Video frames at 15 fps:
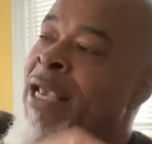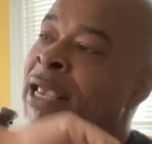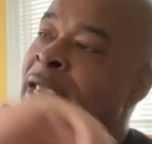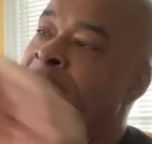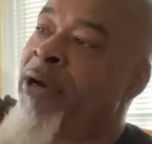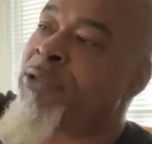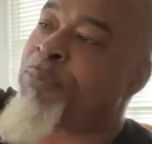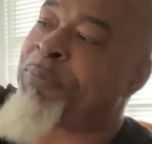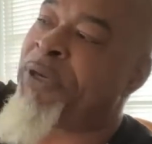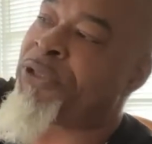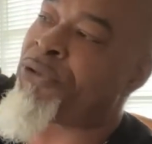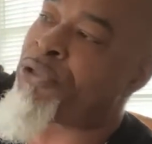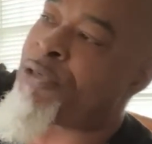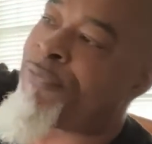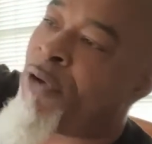Here's the
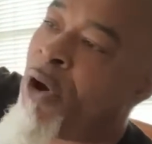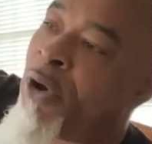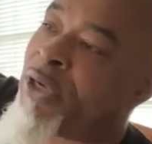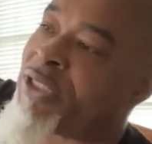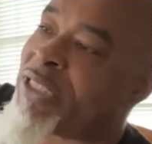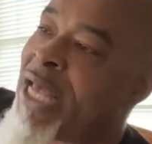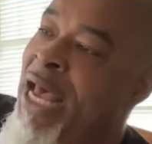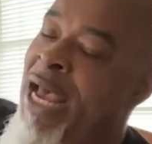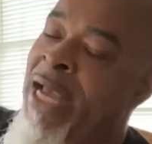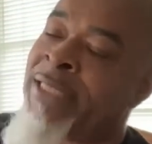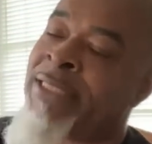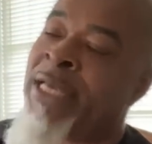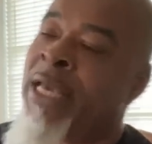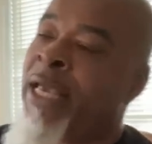pictures of all the signs.